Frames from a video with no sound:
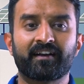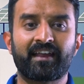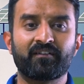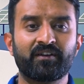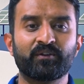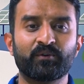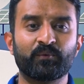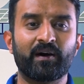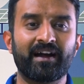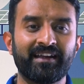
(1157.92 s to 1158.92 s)
Can we know
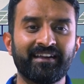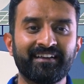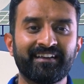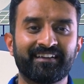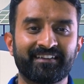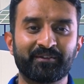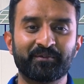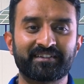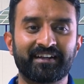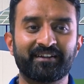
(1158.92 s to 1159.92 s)
why you
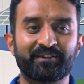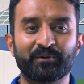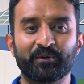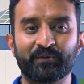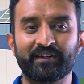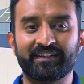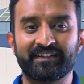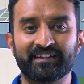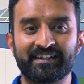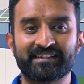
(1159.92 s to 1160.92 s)
decided to go with
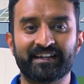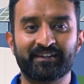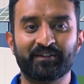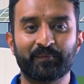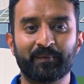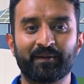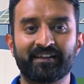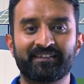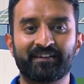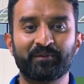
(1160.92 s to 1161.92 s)
Recykal to be
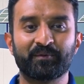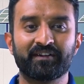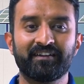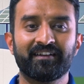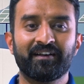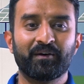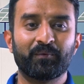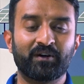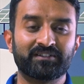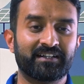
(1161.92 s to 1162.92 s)
plastic neutral?
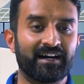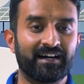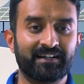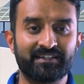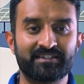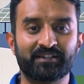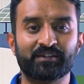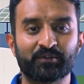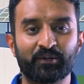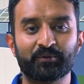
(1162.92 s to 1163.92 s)
Was it our digital
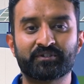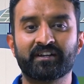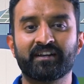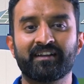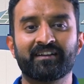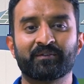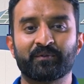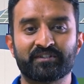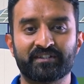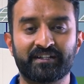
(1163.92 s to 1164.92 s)
solution, or
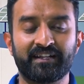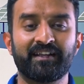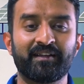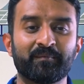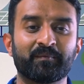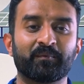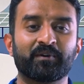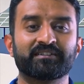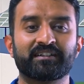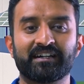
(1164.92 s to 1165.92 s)
was it the team?
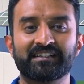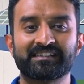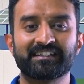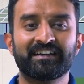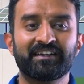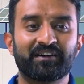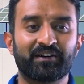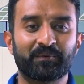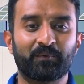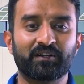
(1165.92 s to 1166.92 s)
Was it us?
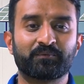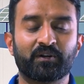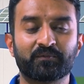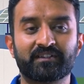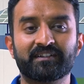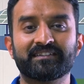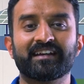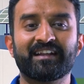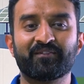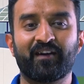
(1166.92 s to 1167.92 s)
Or what was the
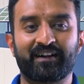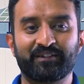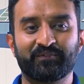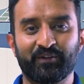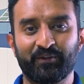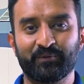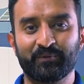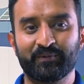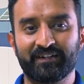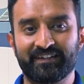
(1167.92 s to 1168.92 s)
deciding factor for
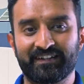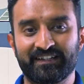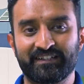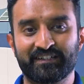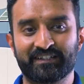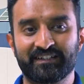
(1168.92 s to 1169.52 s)
you, Rajesh?